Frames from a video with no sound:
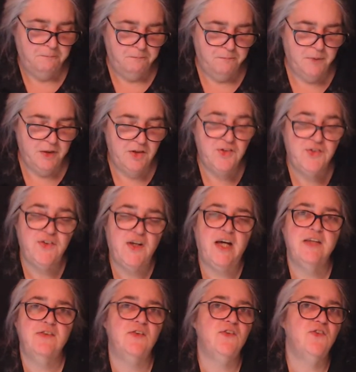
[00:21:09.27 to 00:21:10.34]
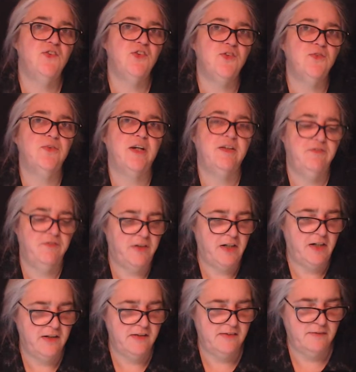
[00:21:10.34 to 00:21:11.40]
But her sizes do run
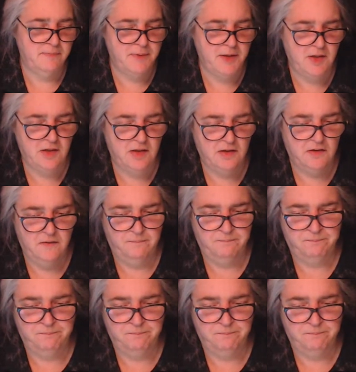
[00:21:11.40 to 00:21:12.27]
very small.